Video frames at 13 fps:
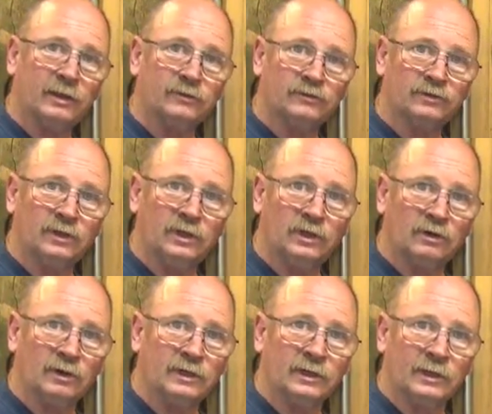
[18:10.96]
I can
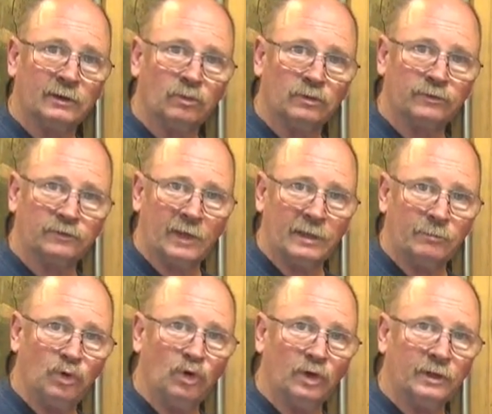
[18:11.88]
secure it, it will stay
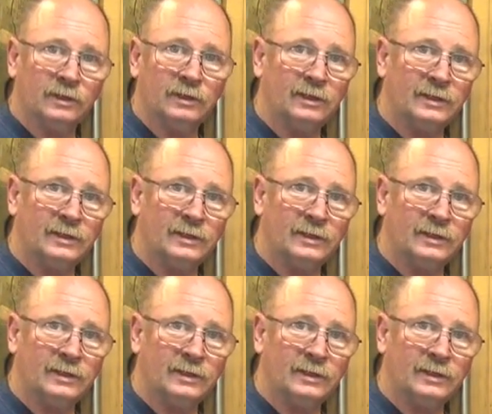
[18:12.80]
put,